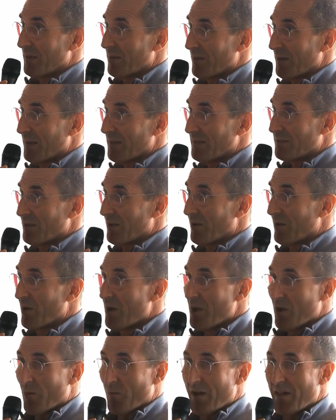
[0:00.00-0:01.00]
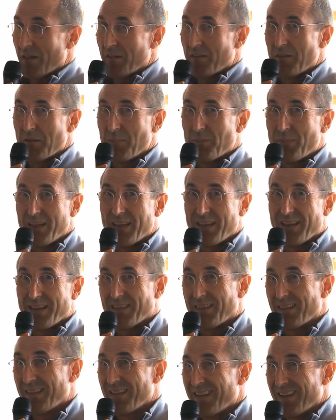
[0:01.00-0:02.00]
Right? So rather than
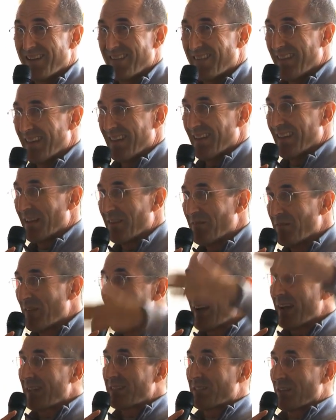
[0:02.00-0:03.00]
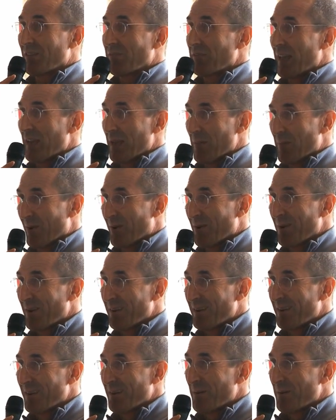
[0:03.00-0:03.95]
being the advance of labor,